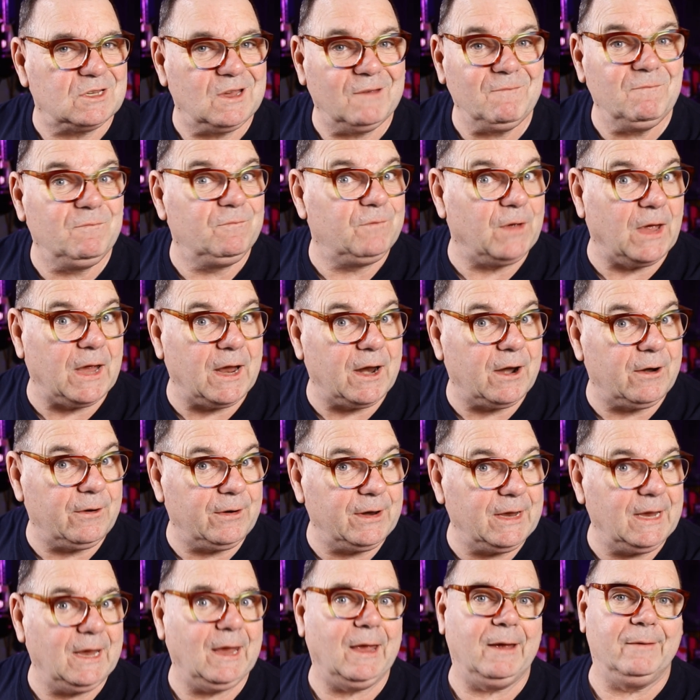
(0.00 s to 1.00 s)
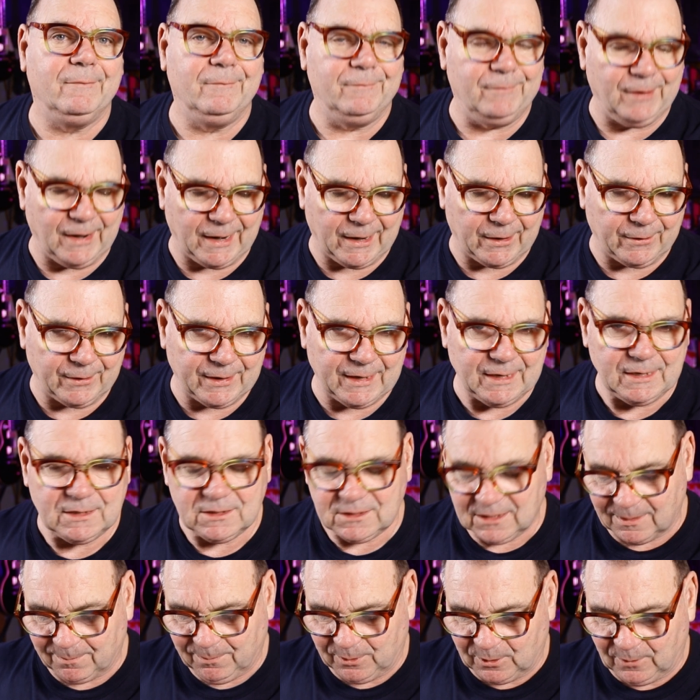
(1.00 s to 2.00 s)
Very, very
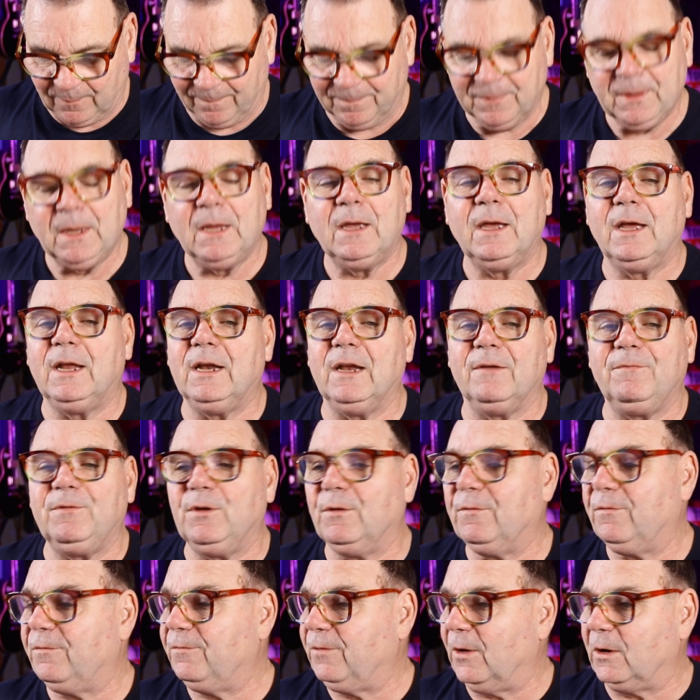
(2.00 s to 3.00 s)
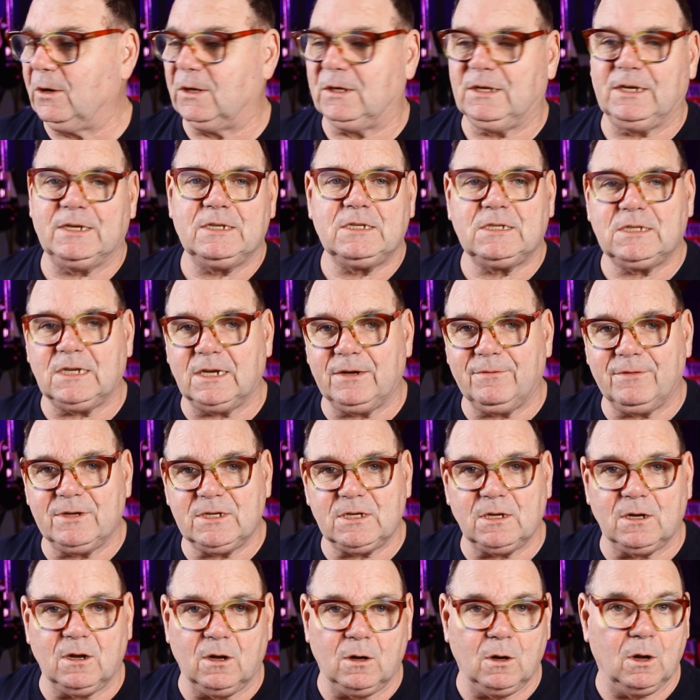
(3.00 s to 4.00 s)
simple. And if you follow this series
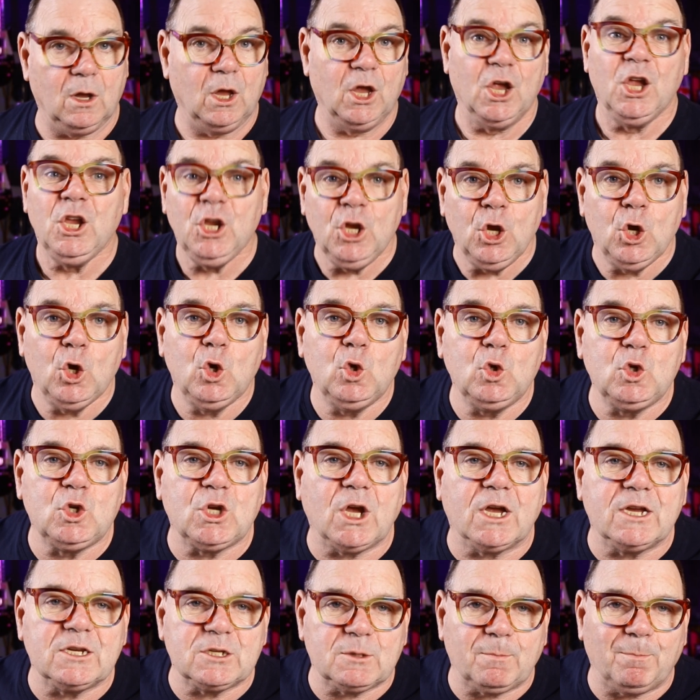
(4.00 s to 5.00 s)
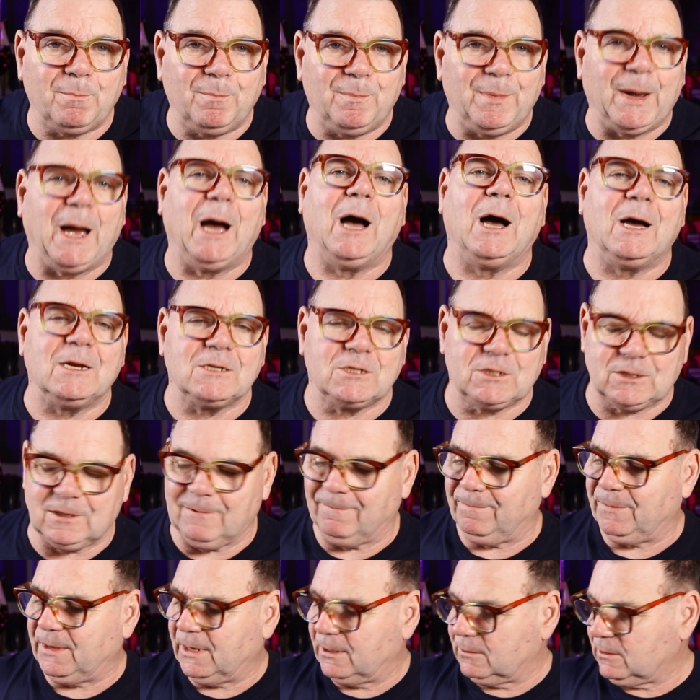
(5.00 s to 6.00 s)
along, you'll just pass.
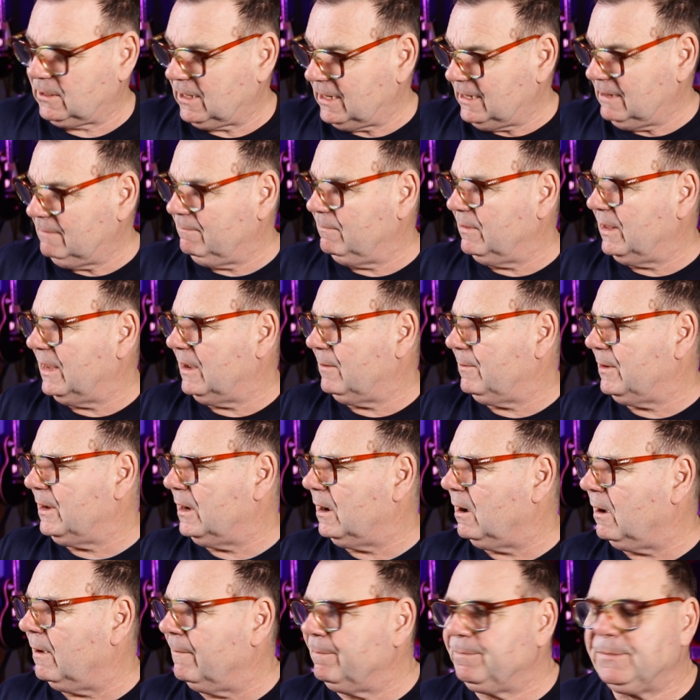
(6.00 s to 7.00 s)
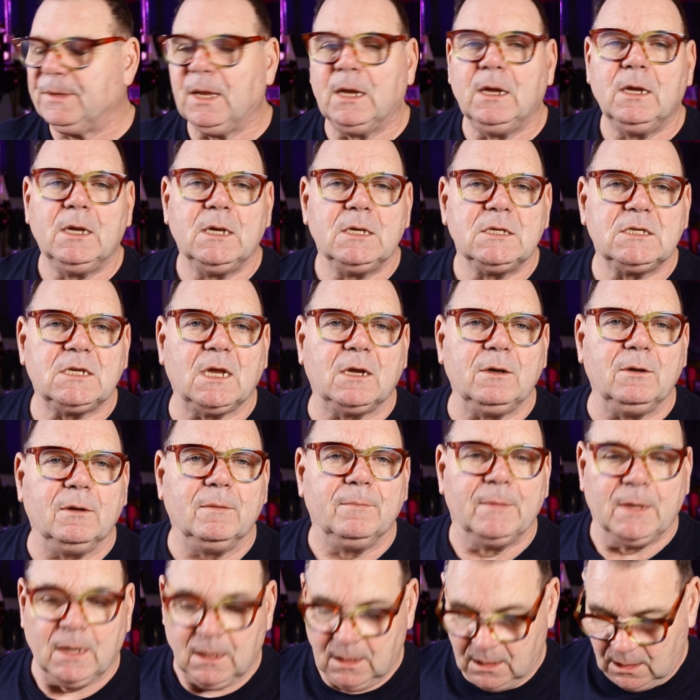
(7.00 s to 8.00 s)
Okay, there we are. So,
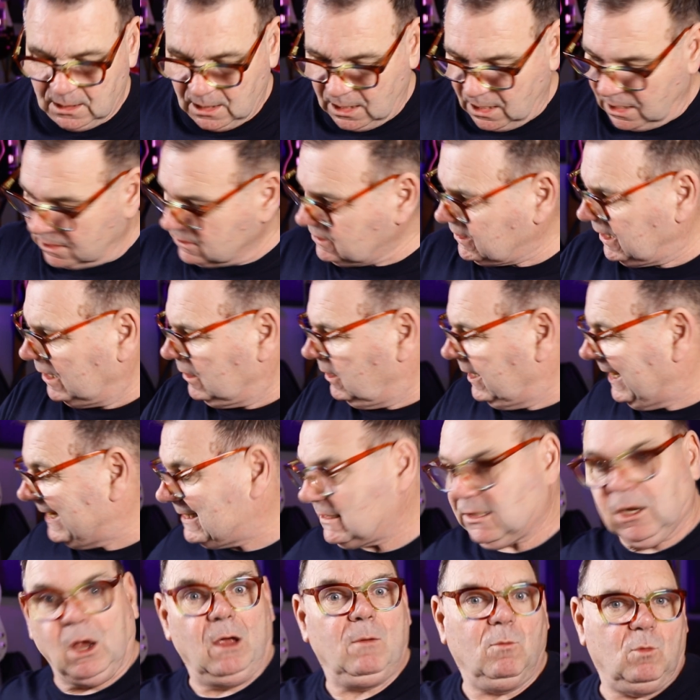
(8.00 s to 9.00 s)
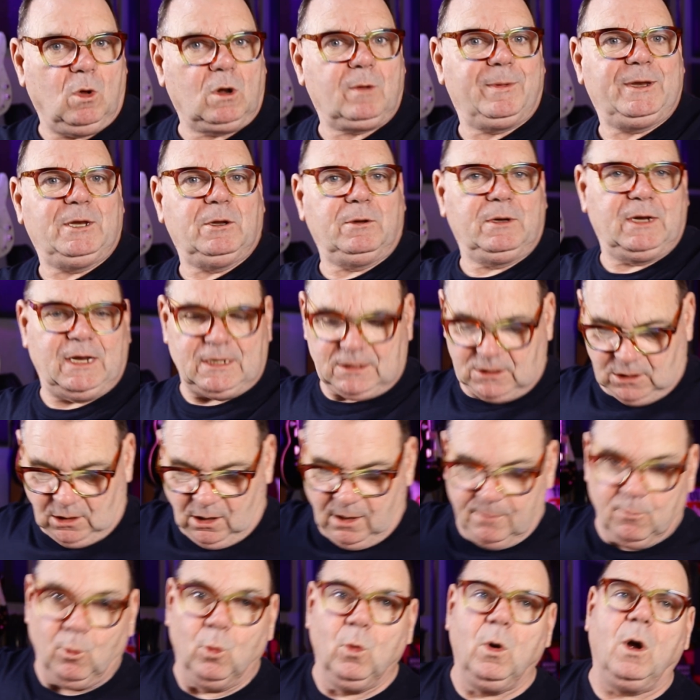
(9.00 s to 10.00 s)
I'll see you next time. What are we doing next
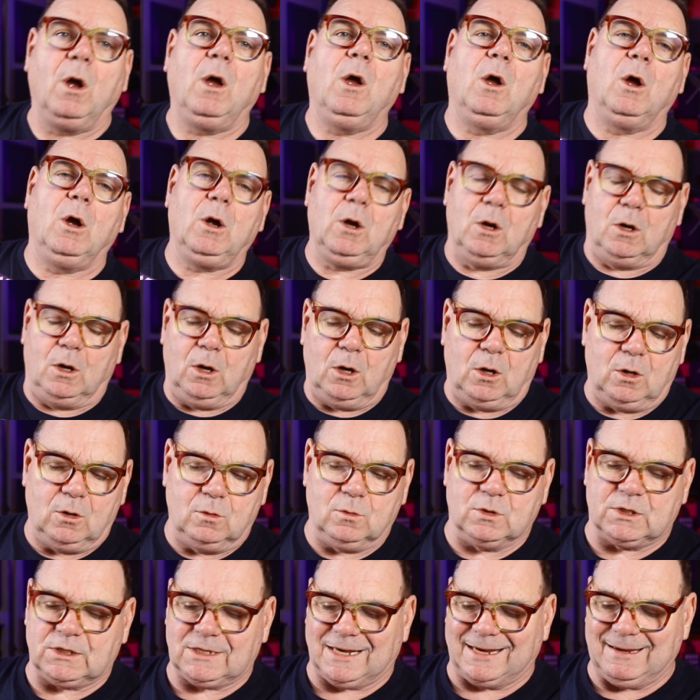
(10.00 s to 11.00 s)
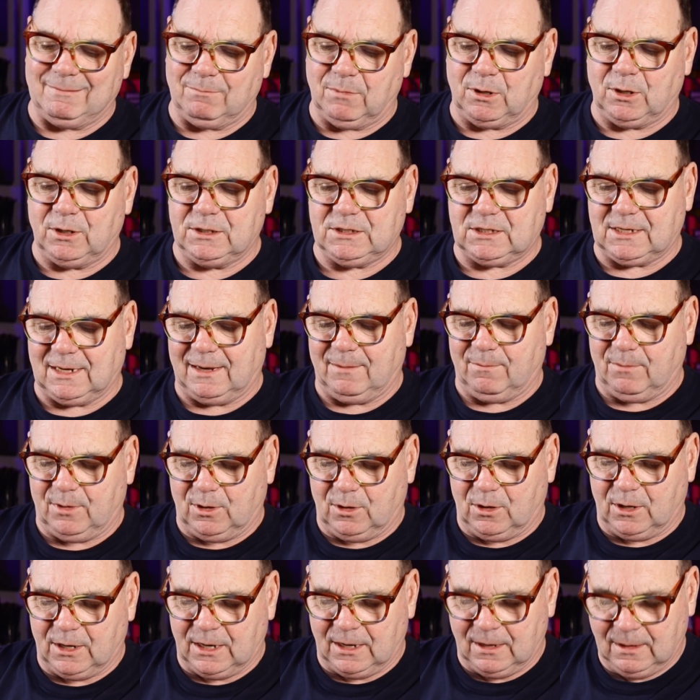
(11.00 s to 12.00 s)
time? Whoa, stand by, stand
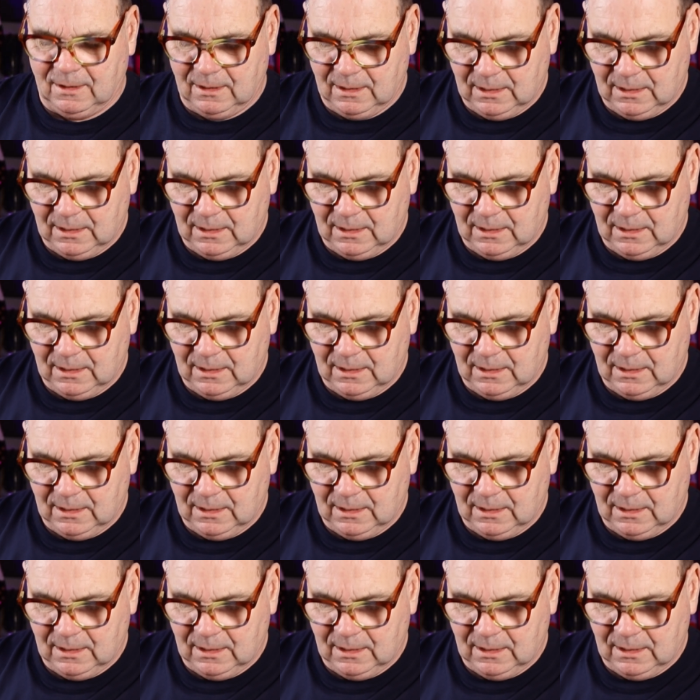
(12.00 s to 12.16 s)
by.